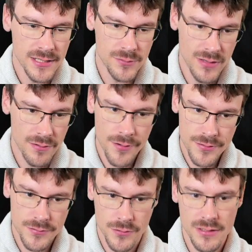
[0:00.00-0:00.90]
It will
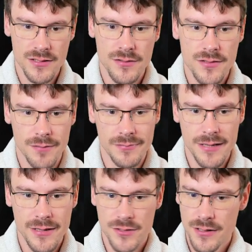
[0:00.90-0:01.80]
also grant you some
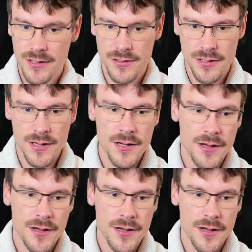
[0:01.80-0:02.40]
damage reduction,